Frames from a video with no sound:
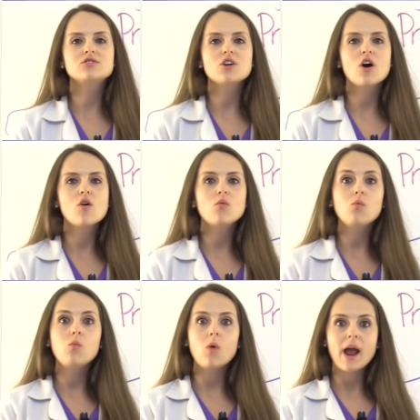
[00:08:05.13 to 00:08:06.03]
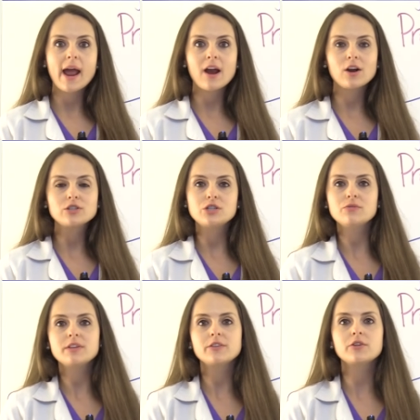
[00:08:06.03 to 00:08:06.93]
so where do
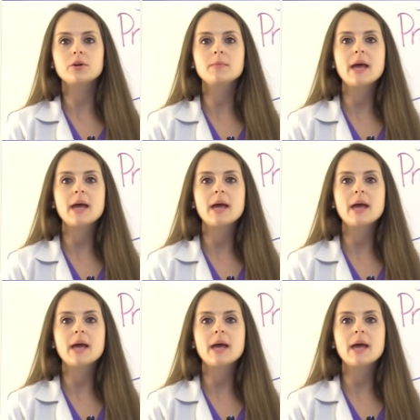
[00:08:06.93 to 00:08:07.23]
you think they're gonna